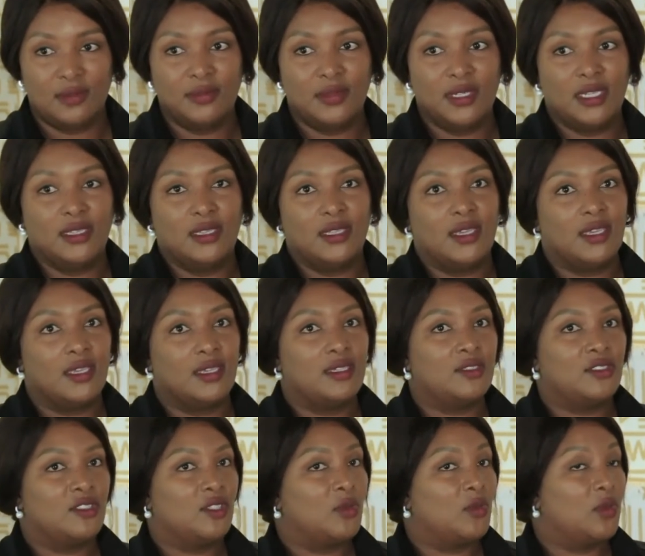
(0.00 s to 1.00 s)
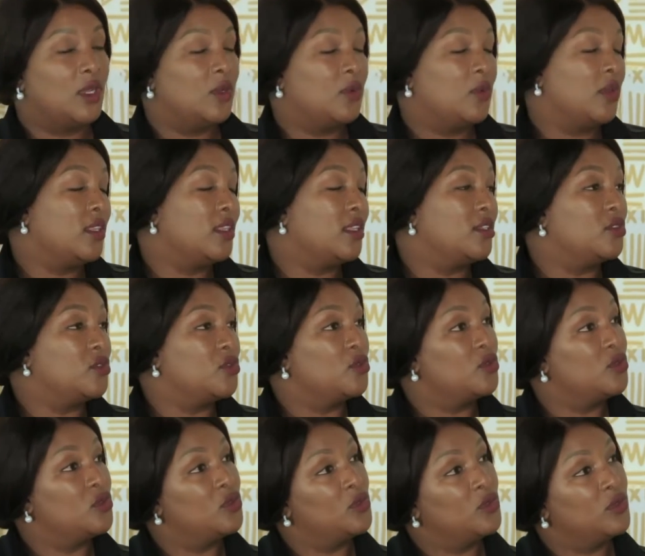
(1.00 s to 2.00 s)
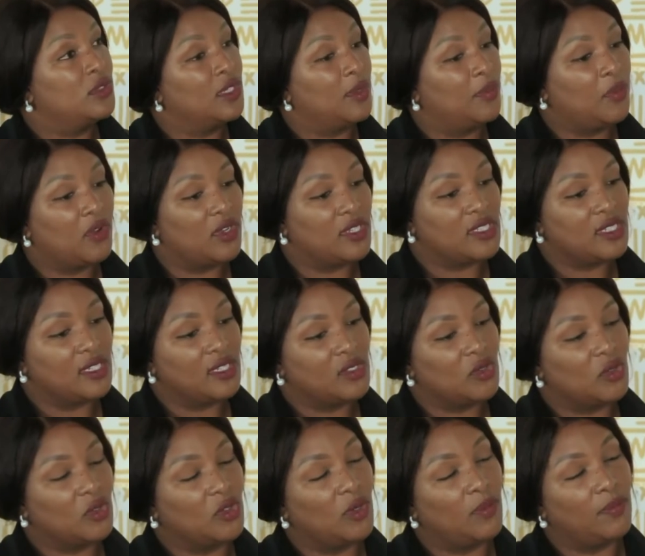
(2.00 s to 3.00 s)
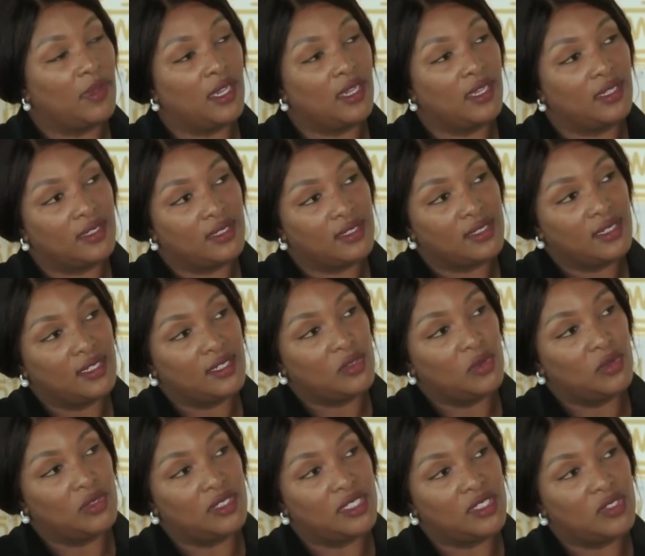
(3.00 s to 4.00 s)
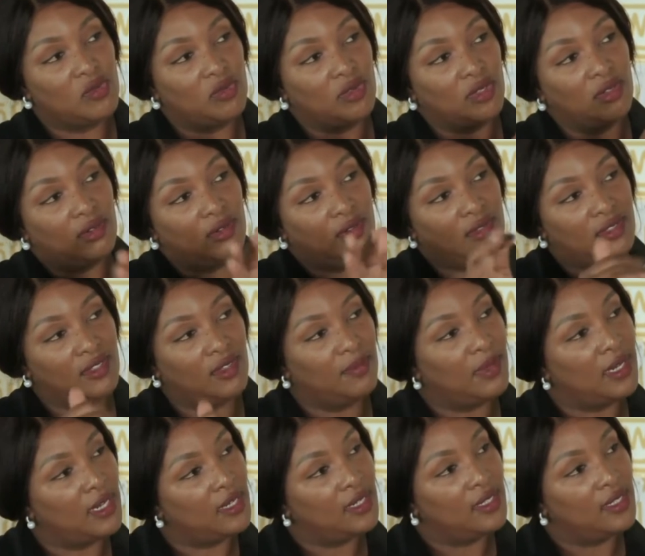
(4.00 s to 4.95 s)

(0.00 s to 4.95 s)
um, in the Asian world where they do they pour snakes on your back and the snakes will just roll on your back.